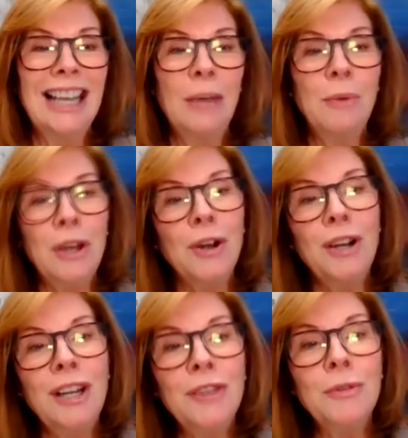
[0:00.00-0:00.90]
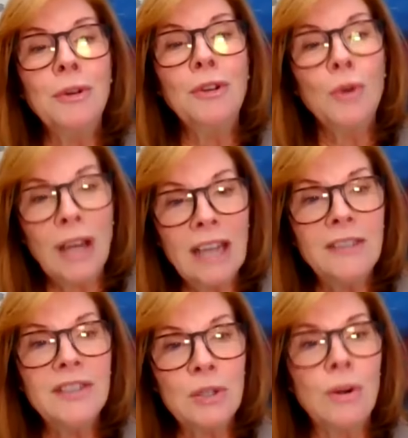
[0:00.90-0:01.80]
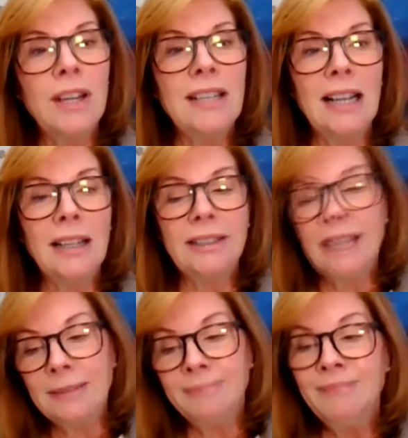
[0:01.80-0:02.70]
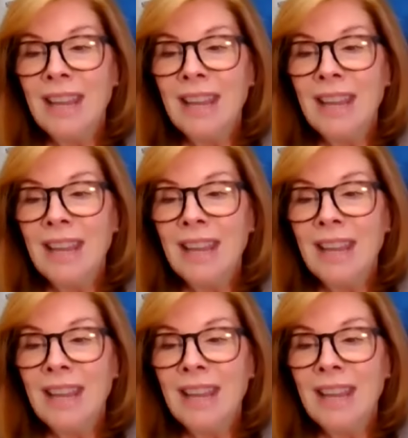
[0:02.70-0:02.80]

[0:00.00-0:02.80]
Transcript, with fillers: And we earn it through creative storytelling. And